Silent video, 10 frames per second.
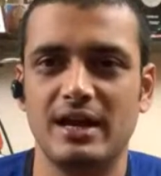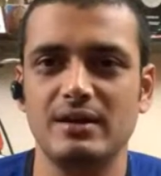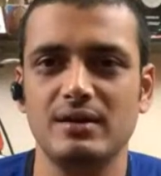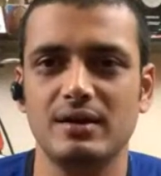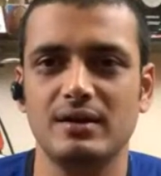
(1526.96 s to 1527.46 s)

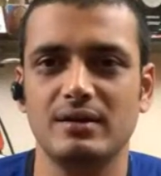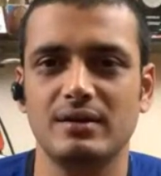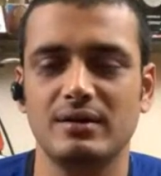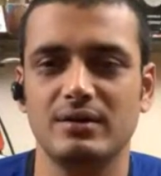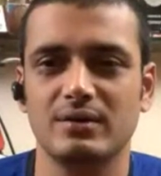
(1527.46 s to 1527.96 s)
brand,
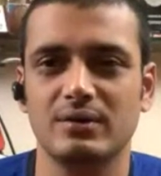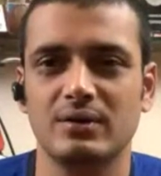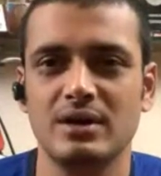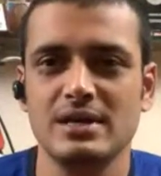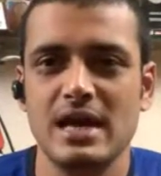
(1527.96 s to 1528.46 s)
and
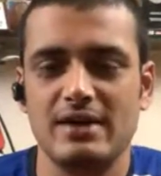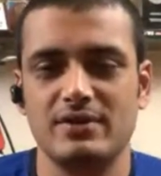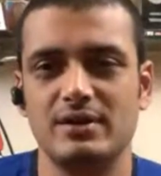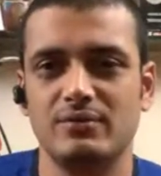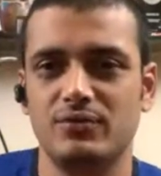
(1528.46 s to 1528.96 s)
uh,
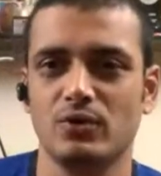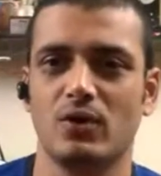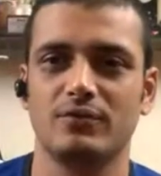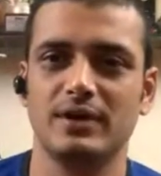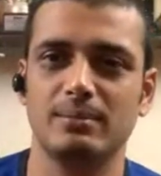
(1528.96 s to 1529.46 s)
I've done
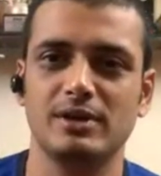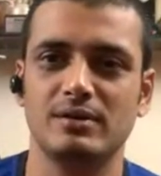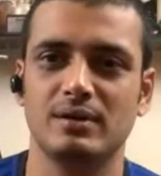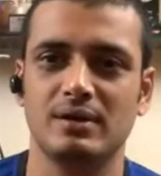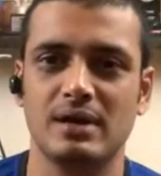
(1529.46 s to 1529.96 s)
few of them
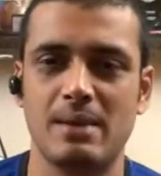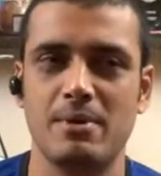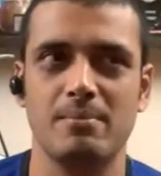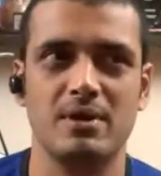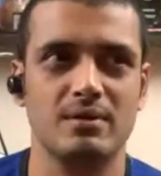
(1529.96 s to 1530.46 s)
in
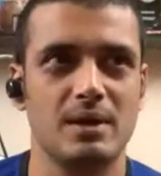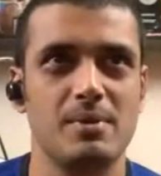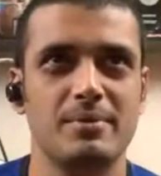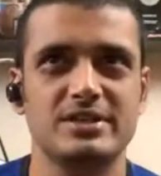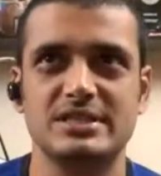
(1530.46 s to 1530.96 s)
MM, uh,
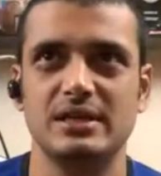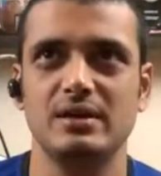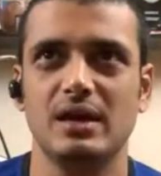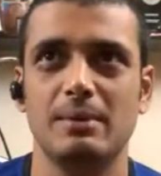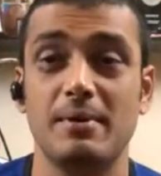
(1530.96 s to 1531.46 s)

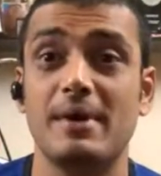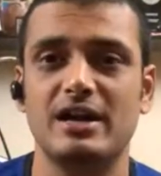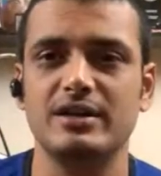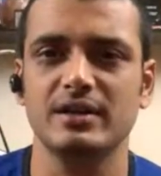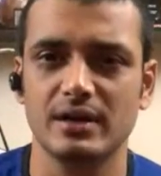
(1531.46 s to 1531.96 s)
MMSC,
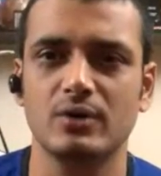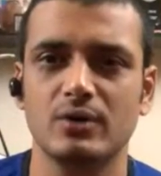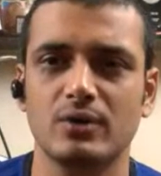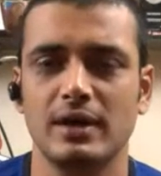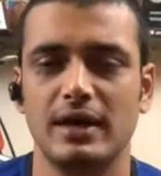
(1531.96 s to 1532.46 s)
MMRT
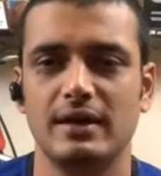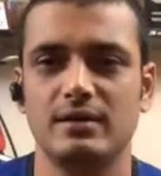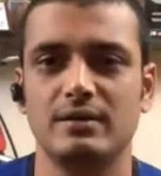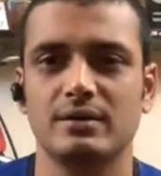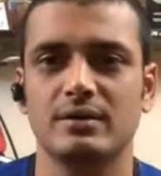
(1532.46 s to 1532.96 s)
now,
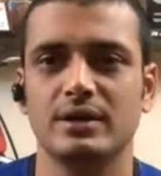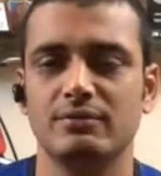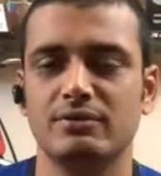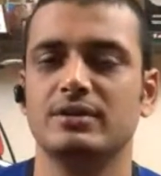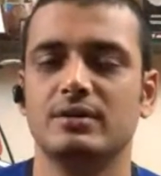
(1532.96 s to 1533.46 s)
and uh,
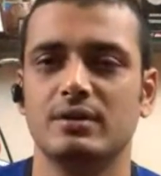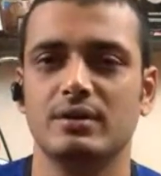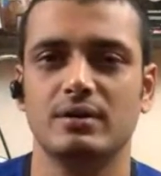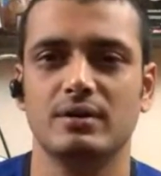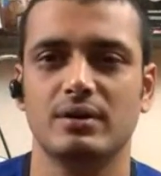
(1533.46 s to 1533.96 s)
even
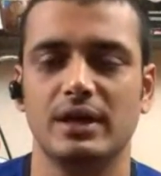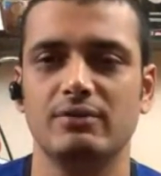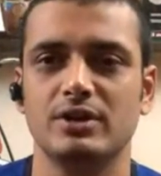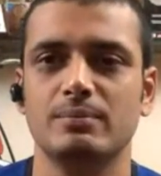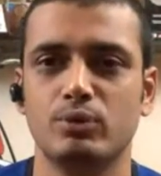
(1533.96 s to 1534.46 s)
in
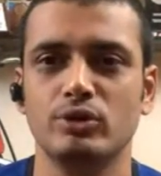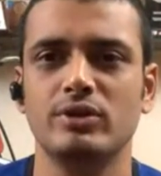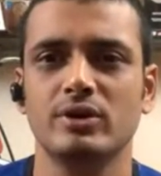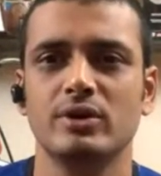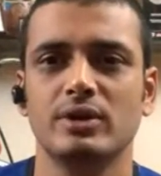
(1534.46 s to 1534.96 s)
even in Buddh,
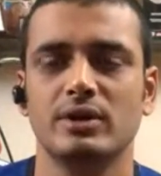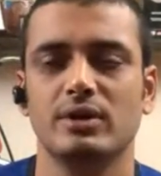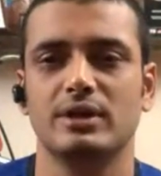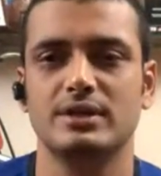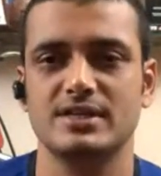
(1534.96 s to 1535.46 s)

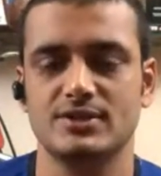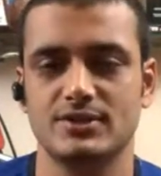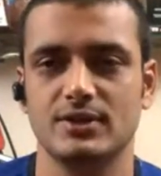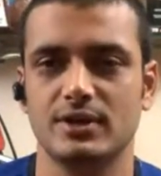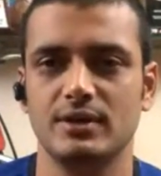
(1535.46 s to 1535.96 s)
International
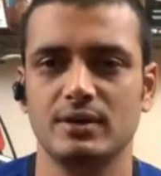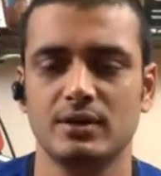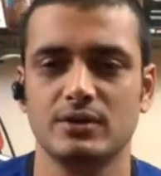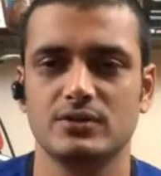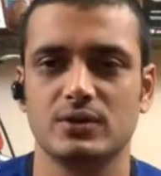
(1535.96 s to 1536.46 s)
Circuit. Right.
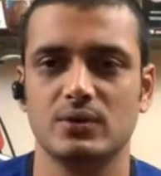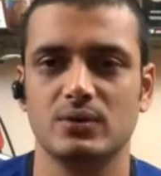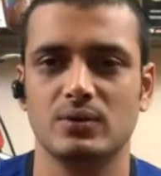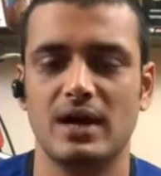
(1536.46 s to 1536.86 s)
So